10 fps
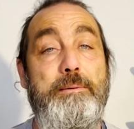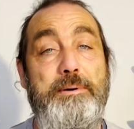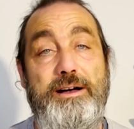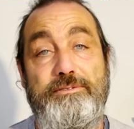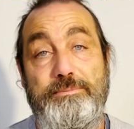
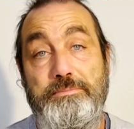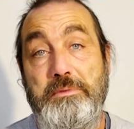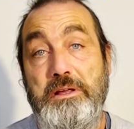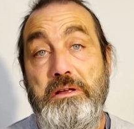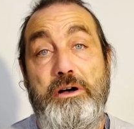apart from
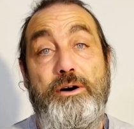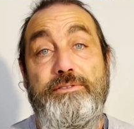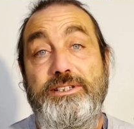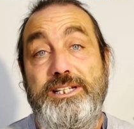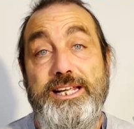
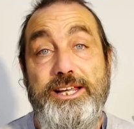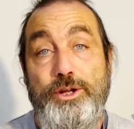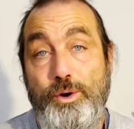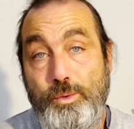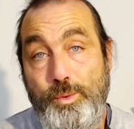obviously
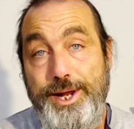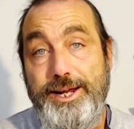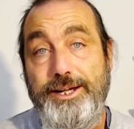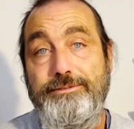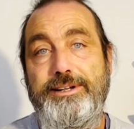your
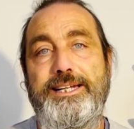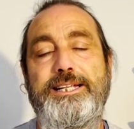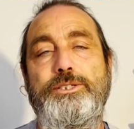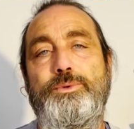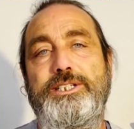weekly
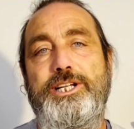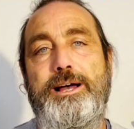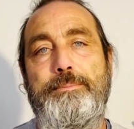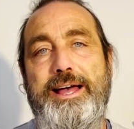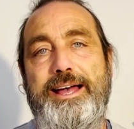readings, which
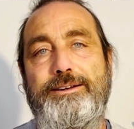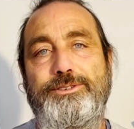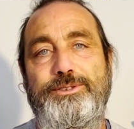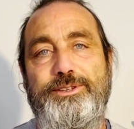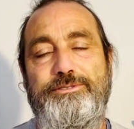come
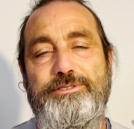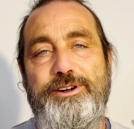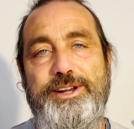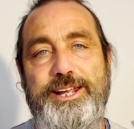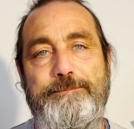out on the
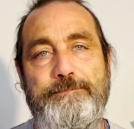Friday.